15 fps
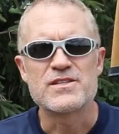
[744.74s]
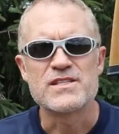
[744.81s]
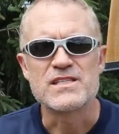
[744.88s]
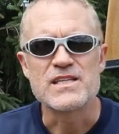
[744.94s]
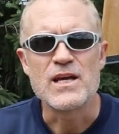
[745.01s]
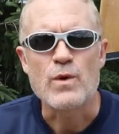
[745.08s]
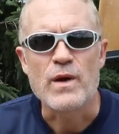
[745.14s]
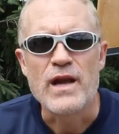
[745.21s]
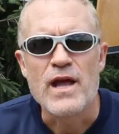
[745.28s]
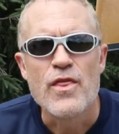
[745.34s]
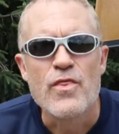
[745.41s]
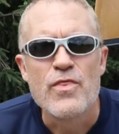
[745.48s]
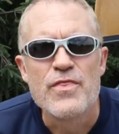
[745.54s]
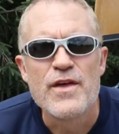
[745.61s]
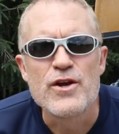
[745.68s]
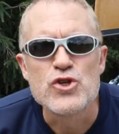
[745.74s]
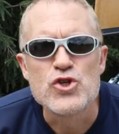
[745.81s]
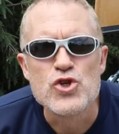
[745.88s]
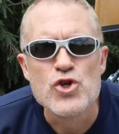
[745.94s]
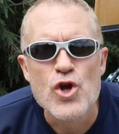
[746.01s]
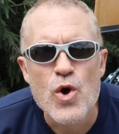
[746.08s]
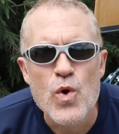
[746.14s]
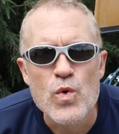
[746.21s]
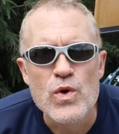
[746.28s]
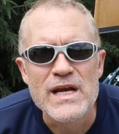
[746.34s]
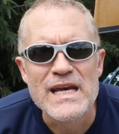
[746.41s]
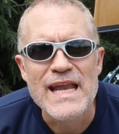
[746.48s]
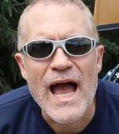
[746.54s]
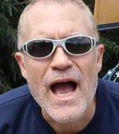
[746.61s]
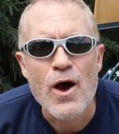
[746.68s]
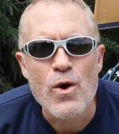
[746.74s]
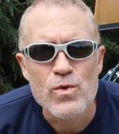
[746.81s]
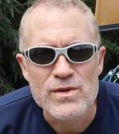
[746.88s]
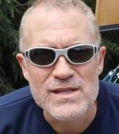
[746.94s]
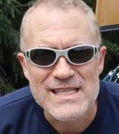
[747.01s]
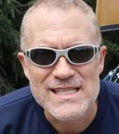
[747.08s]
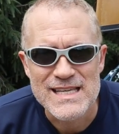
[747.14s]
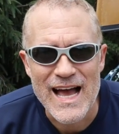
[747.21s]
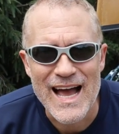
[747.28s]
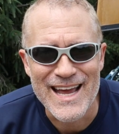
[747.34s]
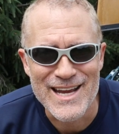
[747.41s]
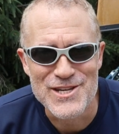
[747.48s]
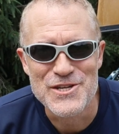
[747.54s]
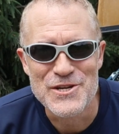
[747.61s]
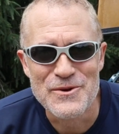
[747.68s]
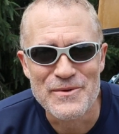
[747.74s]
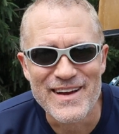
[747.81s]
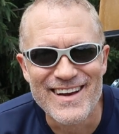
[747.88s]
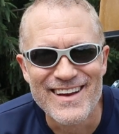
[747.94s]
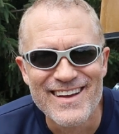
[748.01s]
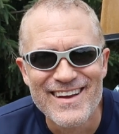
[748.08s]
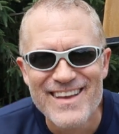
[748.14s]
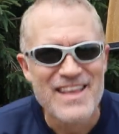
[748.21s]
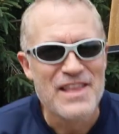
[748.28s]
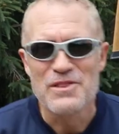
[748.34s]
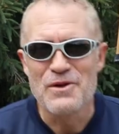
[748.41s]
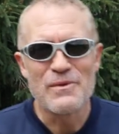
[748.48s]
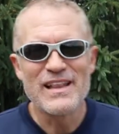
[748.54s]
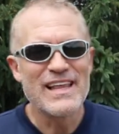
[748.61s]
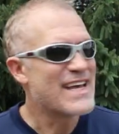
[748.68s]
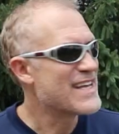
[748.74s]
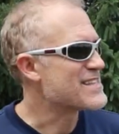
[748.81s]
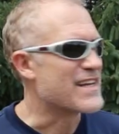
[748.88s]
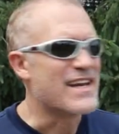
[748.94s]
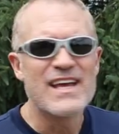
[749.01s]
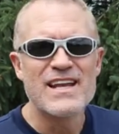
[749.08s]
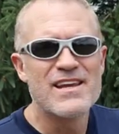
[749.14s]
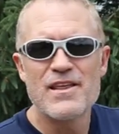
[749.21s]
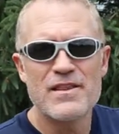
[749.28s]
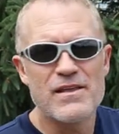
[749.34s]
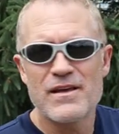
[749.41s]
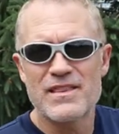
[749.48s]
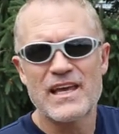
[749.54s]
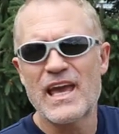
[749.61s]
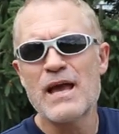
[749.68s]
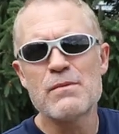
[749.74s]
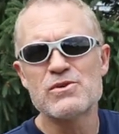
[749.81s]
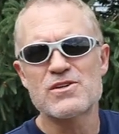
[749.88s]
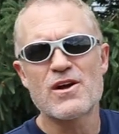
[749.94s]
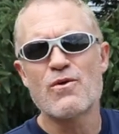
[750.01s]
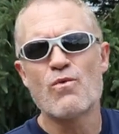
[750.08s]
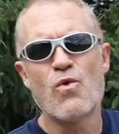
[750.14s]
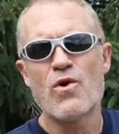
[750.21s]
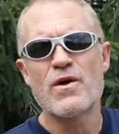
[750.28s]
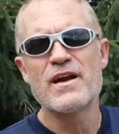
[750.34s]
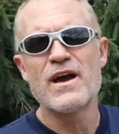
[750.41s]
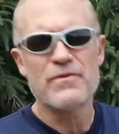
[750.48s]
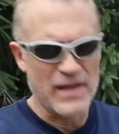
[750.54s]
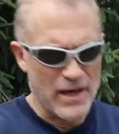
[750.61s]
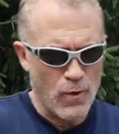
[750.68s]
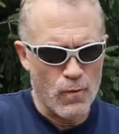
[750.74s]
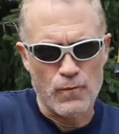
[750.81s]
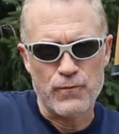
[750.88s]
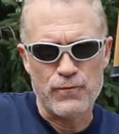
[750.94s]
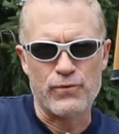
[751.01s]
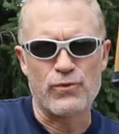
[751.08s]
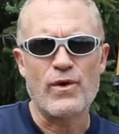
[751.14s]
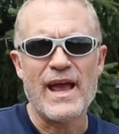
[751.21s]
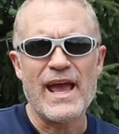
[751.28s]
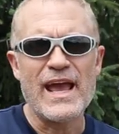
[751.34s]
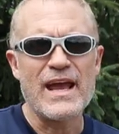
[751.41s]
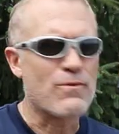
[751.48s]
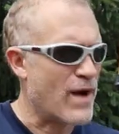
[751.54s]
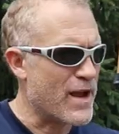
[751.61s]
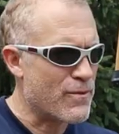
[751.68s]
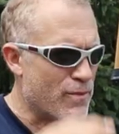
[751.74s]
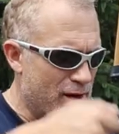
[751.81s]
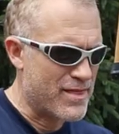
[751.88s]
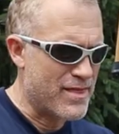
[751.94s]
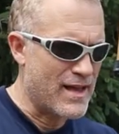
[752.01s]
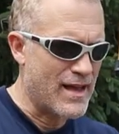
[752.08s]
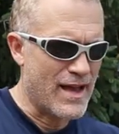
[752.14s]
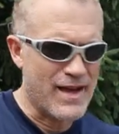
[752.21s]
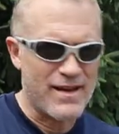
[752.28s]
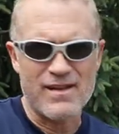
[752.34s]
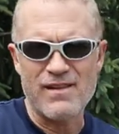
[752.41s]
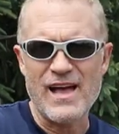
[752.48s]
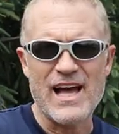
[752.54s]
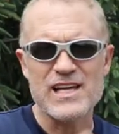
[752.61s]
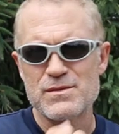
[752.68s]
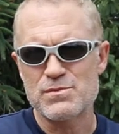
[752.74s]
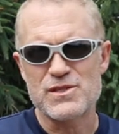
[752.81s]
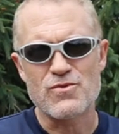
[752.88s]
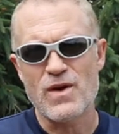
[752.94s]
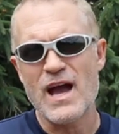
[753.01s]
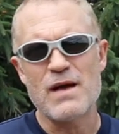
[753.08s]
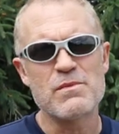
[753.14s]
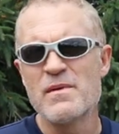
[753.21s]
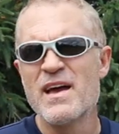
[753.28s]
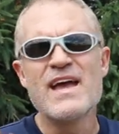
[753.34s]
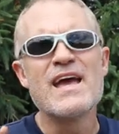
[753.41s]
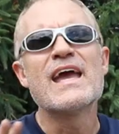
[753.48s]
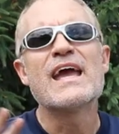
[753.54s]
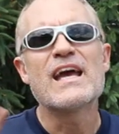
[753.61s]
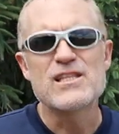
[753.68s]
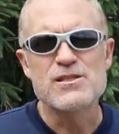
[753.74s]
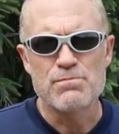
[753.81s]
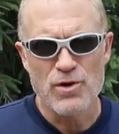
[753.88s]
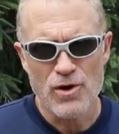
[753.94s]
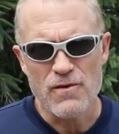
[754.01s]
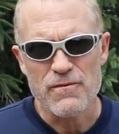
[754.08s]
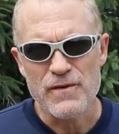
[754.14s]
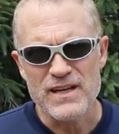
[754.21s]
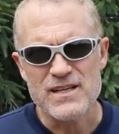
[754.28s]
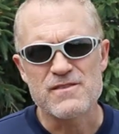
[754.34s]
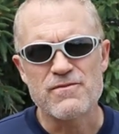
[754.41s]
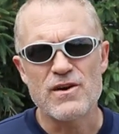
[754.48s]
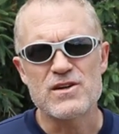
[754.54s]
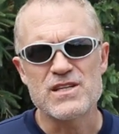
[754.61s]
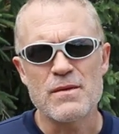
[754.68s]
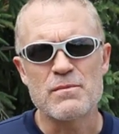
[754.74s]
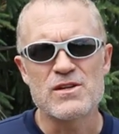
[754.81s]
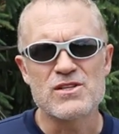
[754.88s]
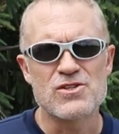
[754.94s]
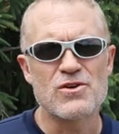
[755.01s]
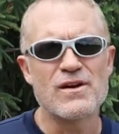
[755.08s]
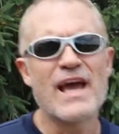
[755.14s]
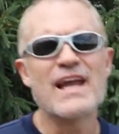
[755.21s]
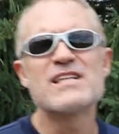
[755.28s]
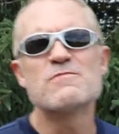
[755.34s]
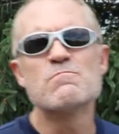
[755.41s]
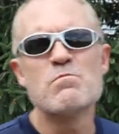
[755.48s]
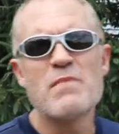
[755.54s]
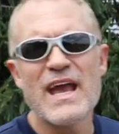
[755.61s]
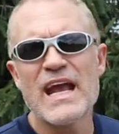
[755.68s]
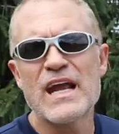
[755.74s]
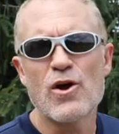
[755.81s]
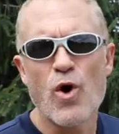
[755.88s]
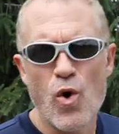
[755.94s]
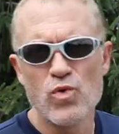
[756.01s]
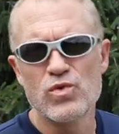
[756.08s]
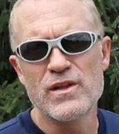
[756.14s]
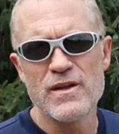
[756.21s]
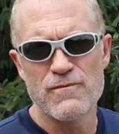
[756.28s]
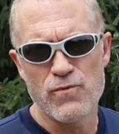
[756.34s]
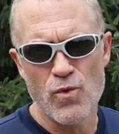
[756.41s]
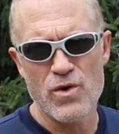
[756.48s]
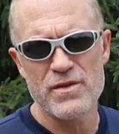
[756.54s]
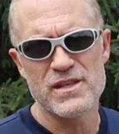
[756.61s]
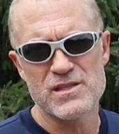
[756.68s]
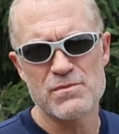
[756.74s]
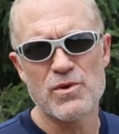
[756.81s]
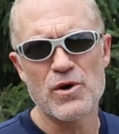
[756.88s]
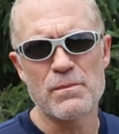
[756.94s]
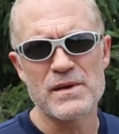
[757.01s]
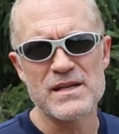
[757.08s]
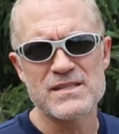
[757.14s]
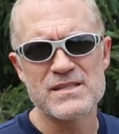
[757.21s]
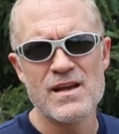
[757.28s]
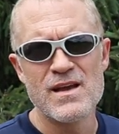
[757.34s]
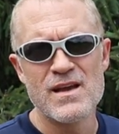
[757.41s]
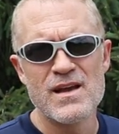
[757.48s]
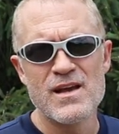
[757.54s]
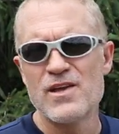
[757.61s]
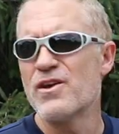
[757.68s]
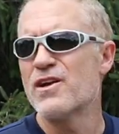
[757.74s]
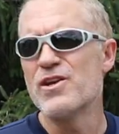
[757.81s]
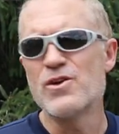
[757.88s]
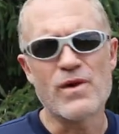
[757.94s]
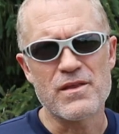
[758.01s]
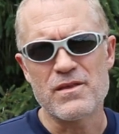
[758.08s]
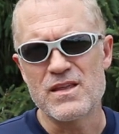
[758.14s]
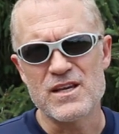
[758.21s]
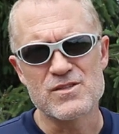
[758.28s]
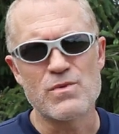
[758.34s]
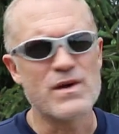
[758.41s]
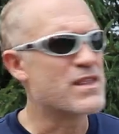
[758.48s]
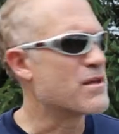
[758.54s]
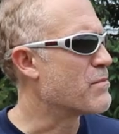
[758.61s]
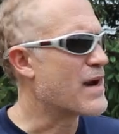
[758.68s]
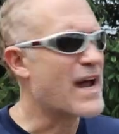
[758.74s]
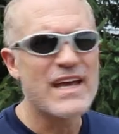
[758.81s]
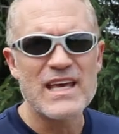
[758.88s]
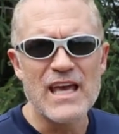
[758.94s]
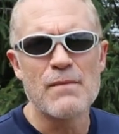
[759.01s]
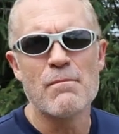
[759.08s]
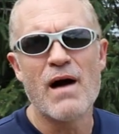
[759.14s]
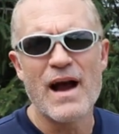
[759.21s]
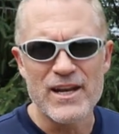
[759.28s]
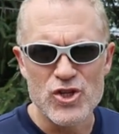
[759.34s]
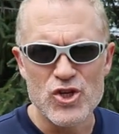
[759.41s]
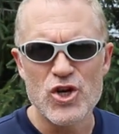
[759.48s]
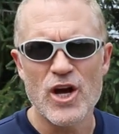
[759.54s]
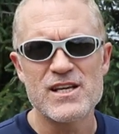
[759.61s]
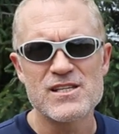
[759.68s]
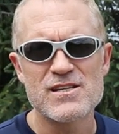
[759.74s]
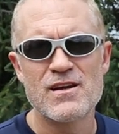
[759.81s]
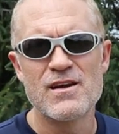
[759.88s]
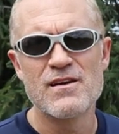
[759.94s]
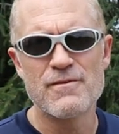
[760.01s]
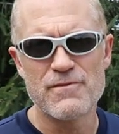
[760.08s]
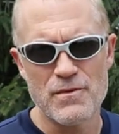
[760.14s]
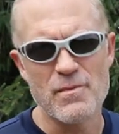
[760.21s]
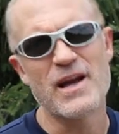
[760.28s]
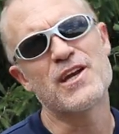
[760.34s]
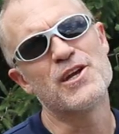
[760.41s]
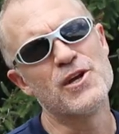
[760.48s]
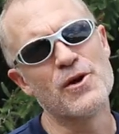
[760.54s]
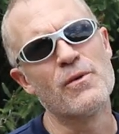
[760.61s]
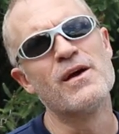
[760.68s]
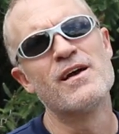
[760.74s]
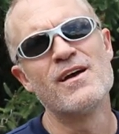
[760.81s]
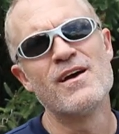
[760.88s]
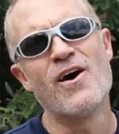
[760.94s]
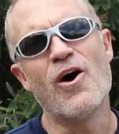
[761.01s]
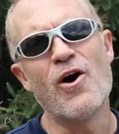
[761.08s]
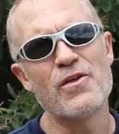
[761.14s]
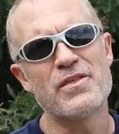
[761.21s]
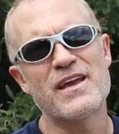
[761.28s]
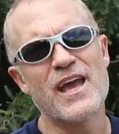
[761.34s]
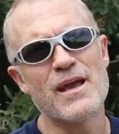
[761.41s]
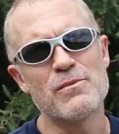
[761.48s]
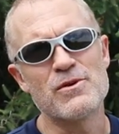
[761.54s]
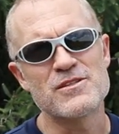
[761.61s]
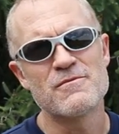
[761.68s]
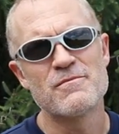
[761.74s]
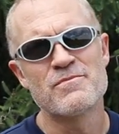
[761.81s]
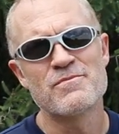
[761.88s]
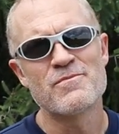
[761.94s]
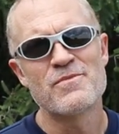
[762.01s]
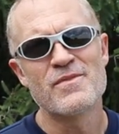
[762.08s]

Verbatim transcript: here's the secret. There's no downside to it. There really isn't. The cables aren't worn out. They don't fray right where the clasps grab them. It's perfect as far as I'm concerned, and it's made only for this purpose. You can do other things with it, but I keep mine just for my canoe, all the cables.